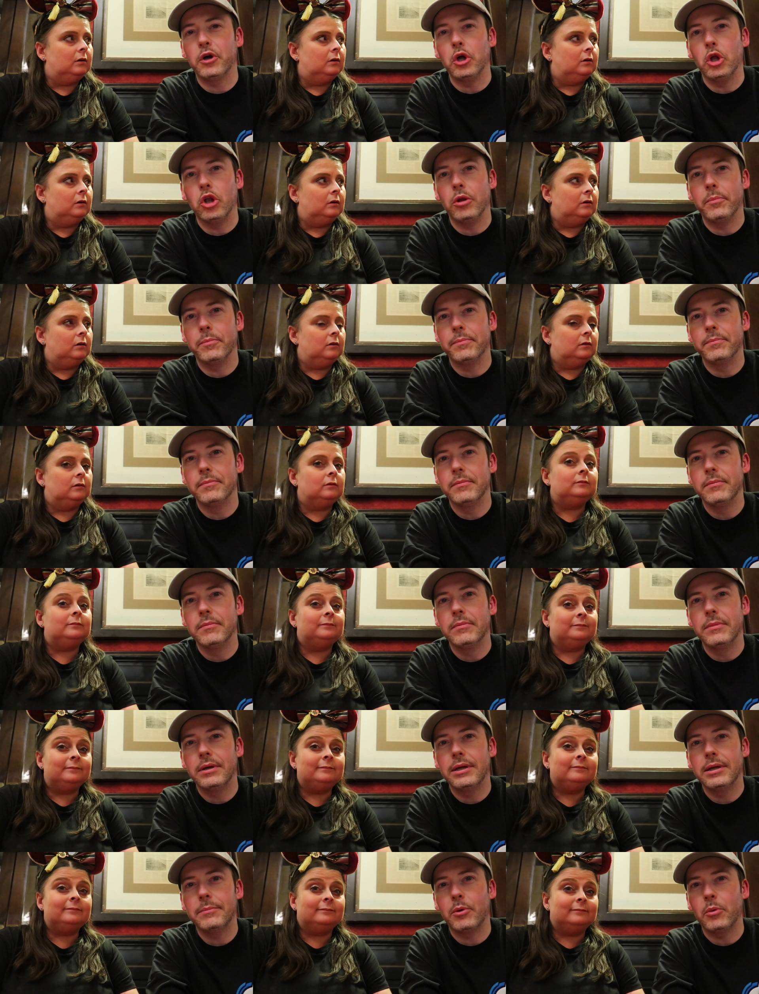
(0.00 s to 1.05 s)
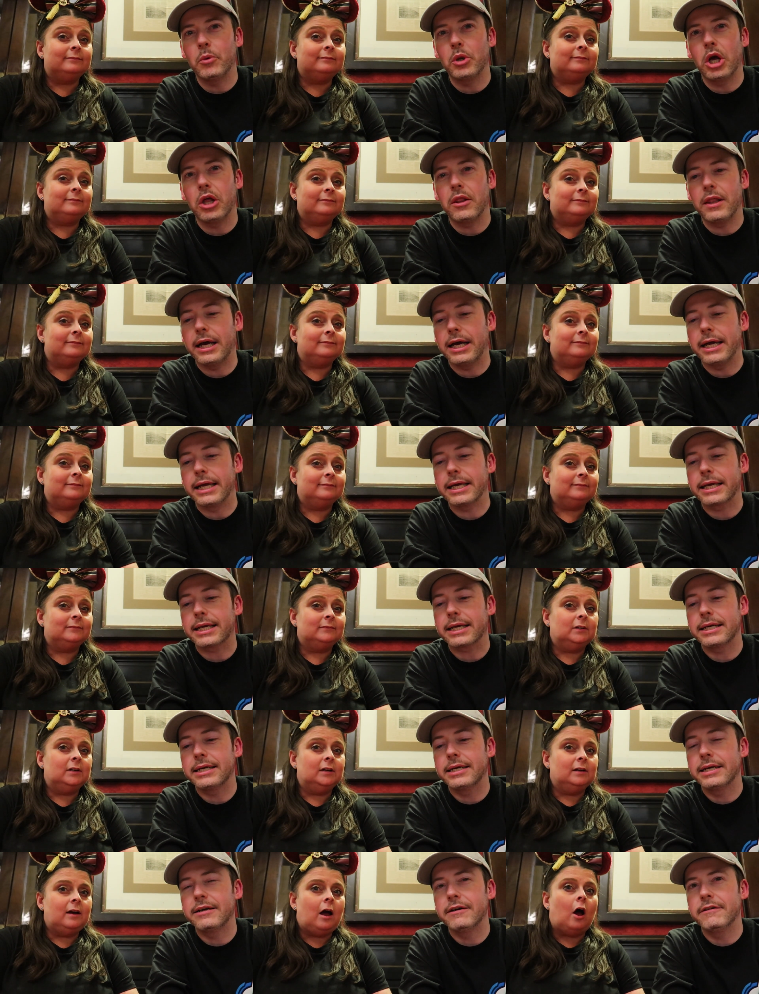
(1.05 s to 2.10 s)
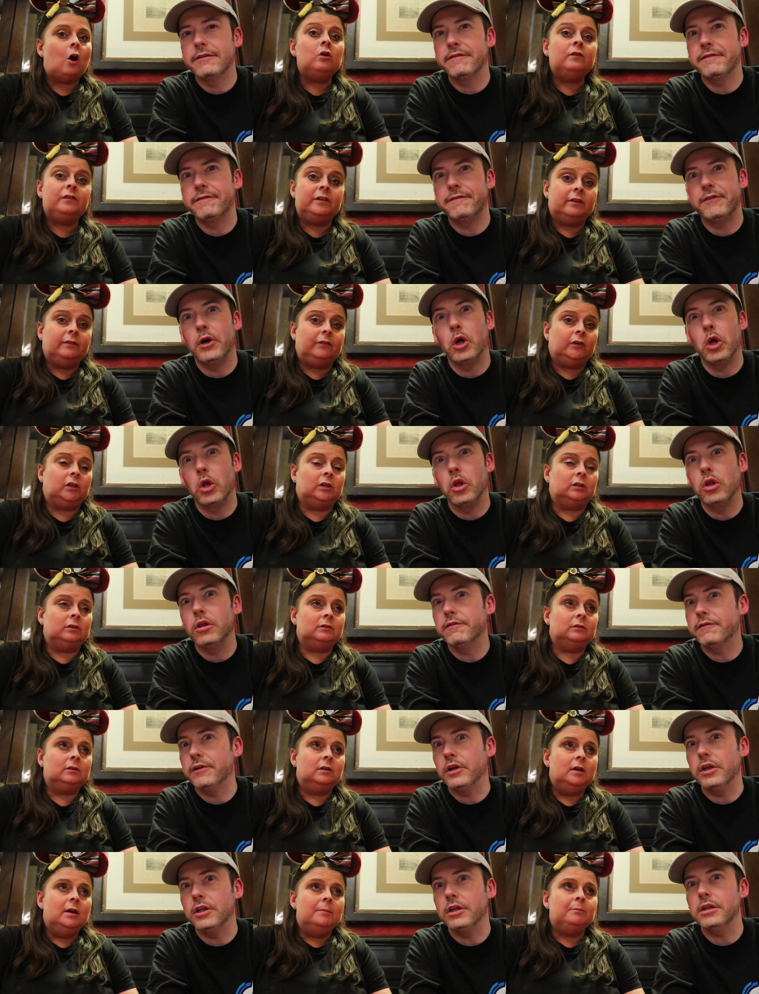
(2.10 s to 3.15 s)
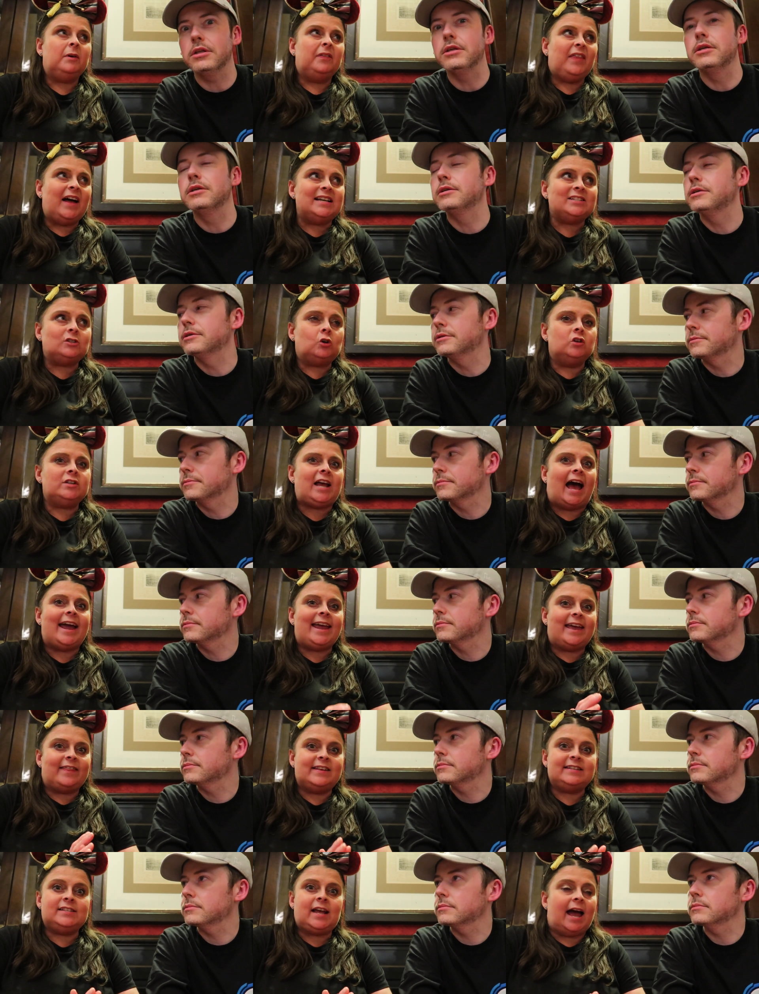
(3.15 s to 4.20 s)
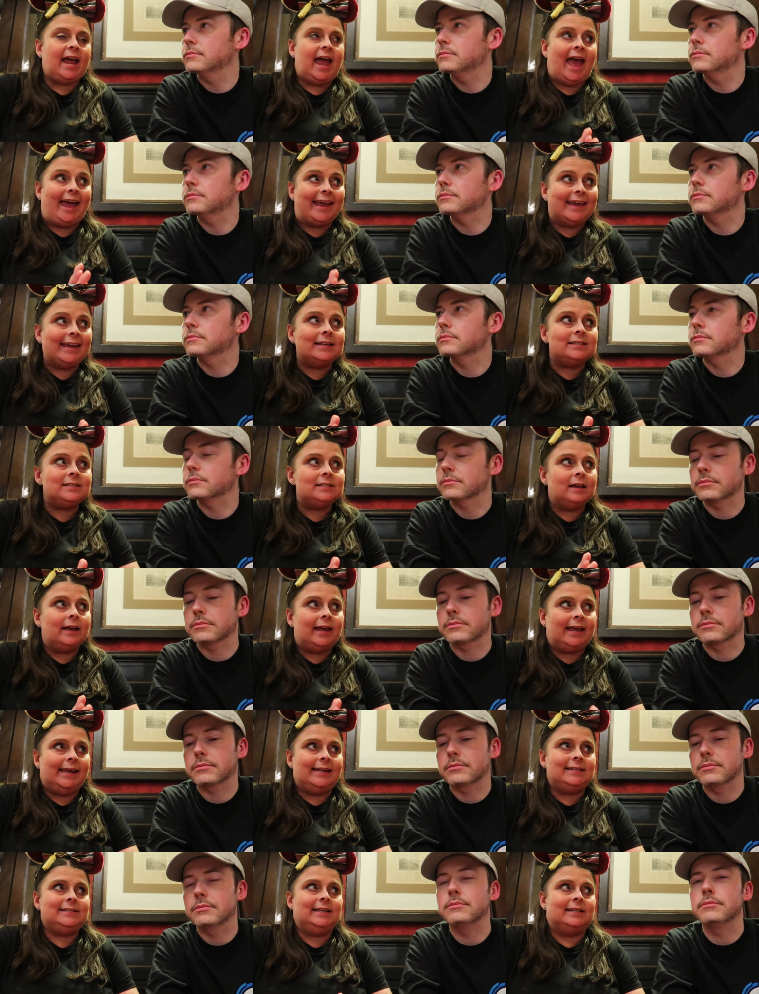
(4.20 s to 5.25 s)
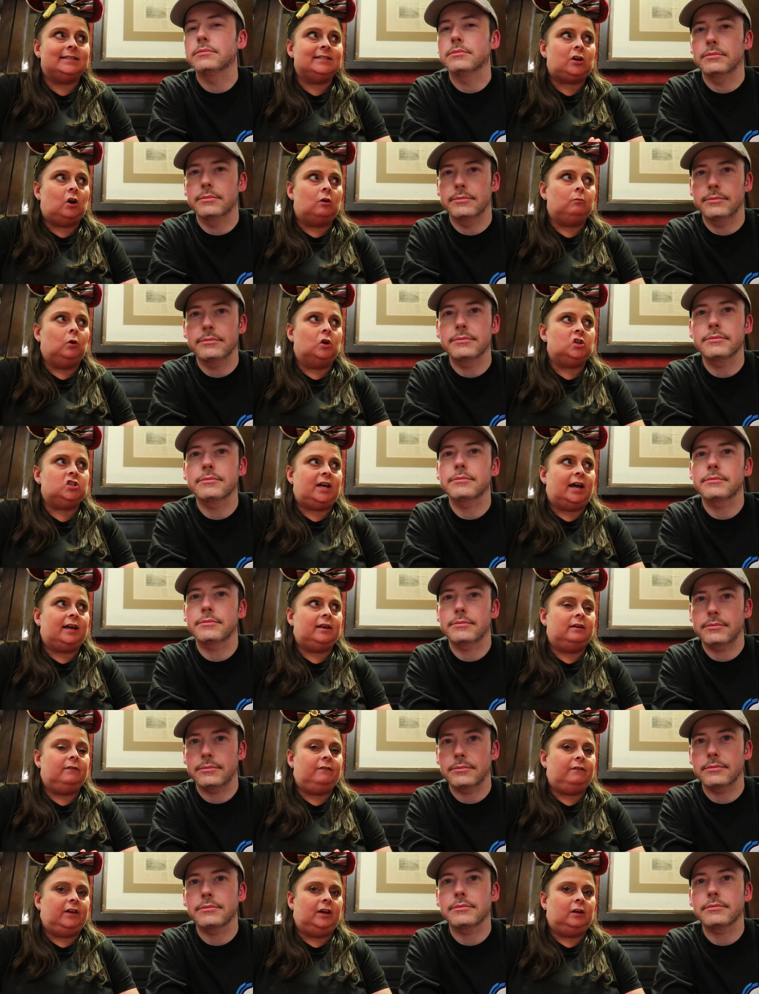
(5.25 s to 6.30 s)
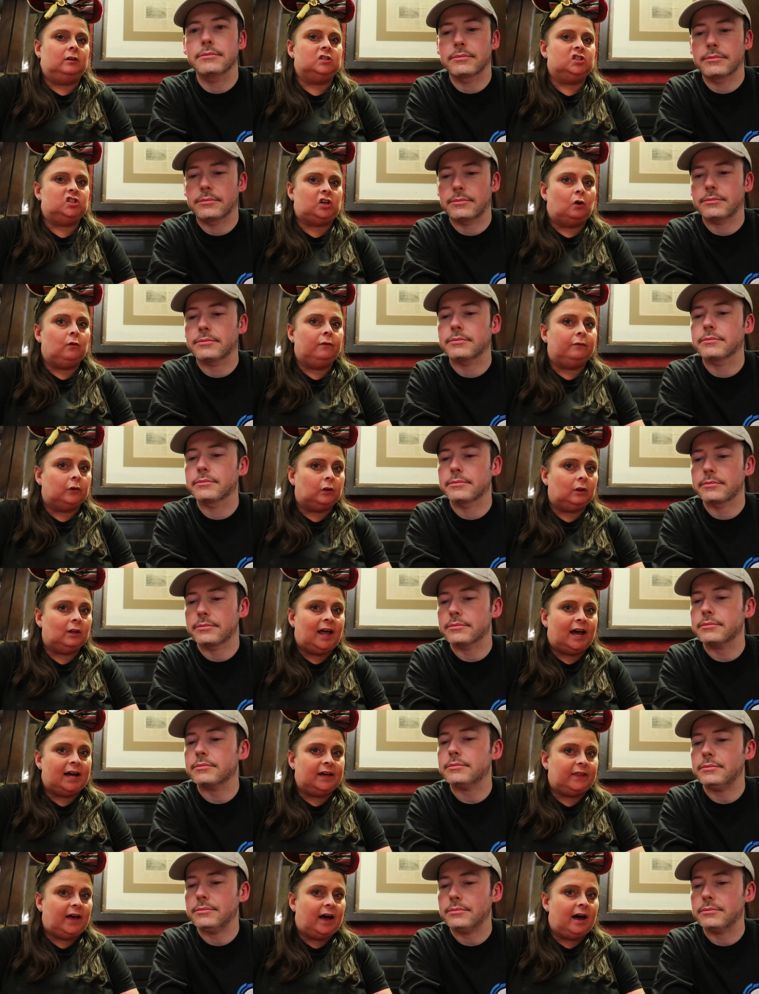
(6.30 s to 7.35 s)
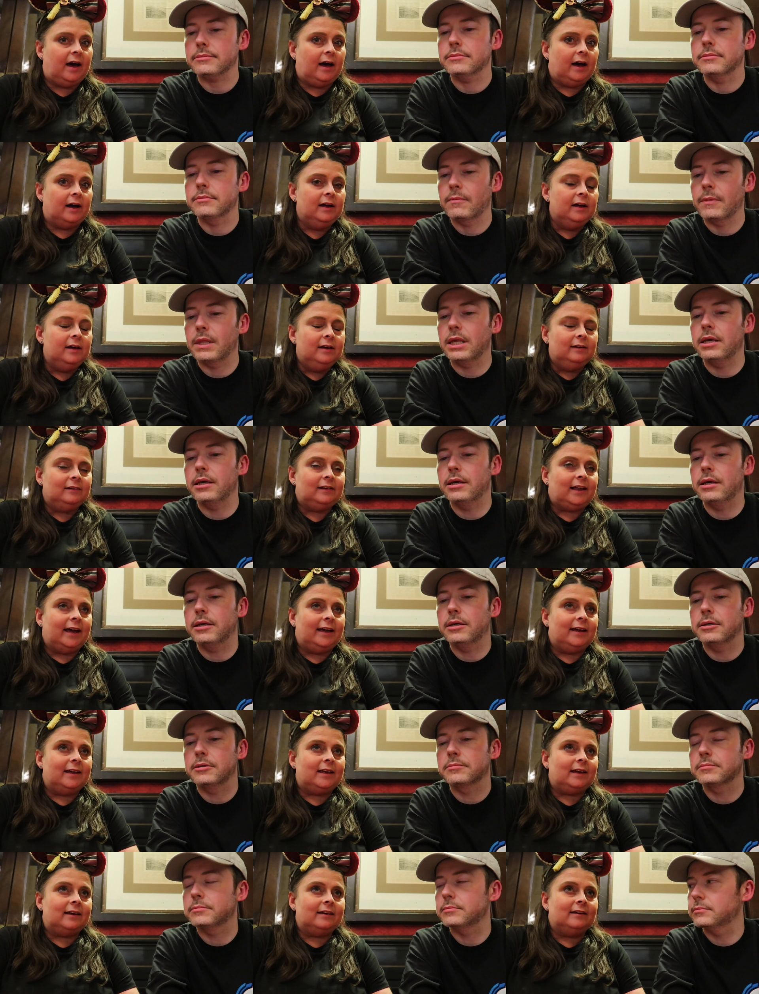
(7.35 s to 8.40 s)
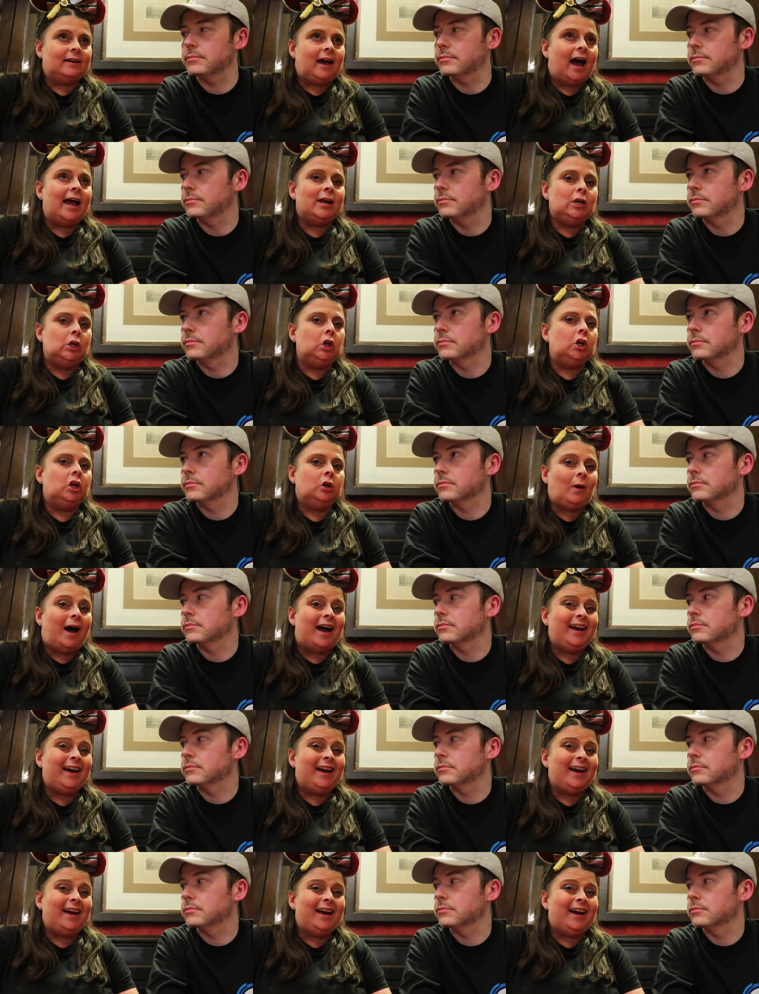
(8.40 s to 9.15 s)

Speaker 1: full, but we're not like overly oh, full. full.
Speaker 2: But that's good. I, I hate eating so much that you feel so full like that. Yeah. Like I knew,